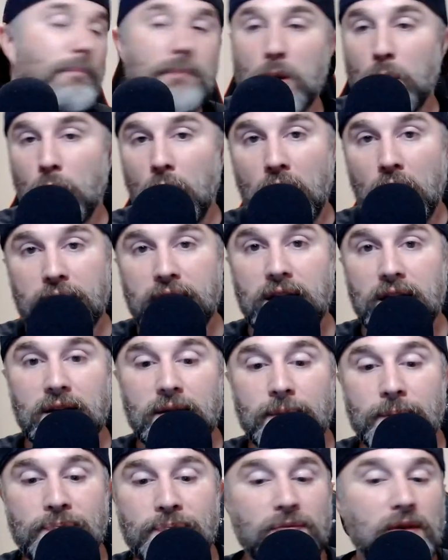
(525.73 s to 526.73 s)

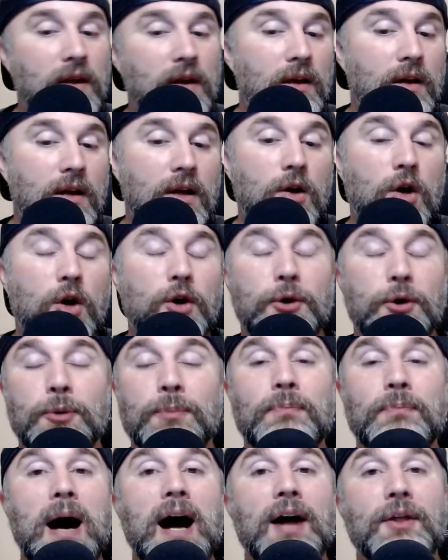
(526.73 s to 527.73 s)
Milwaukee, who,
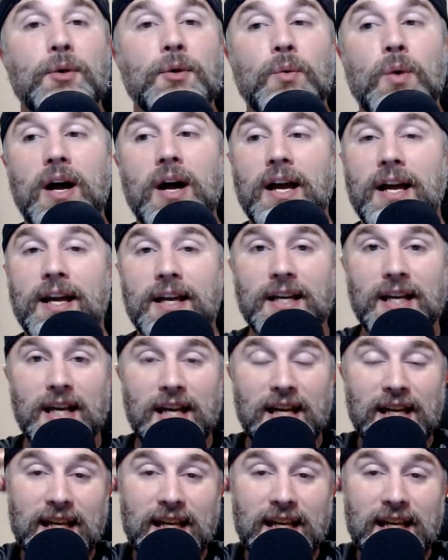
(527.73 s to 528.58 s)
by the way,